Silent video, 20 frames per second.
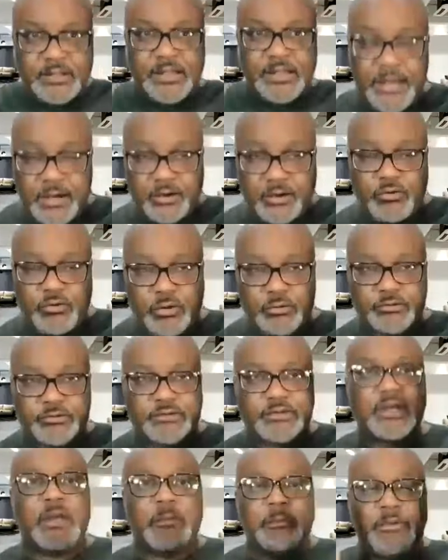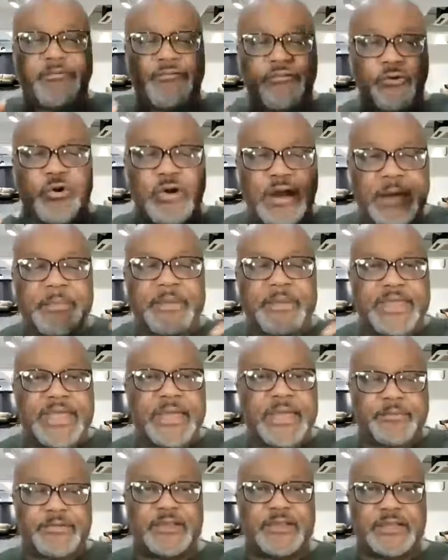air quotes, before I
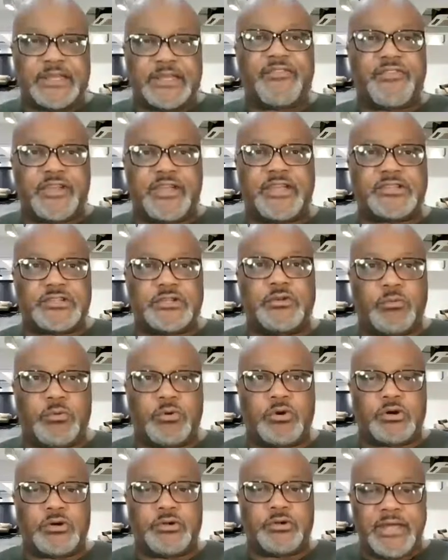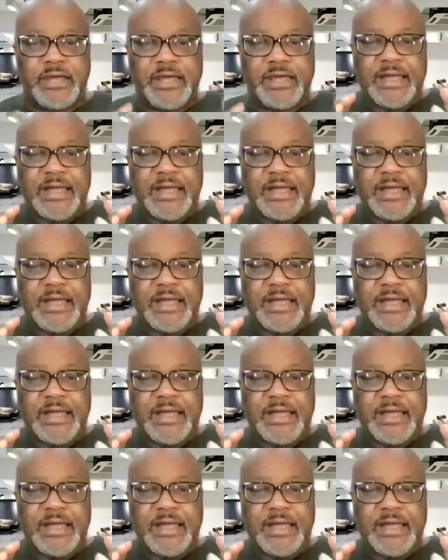became significant to the world,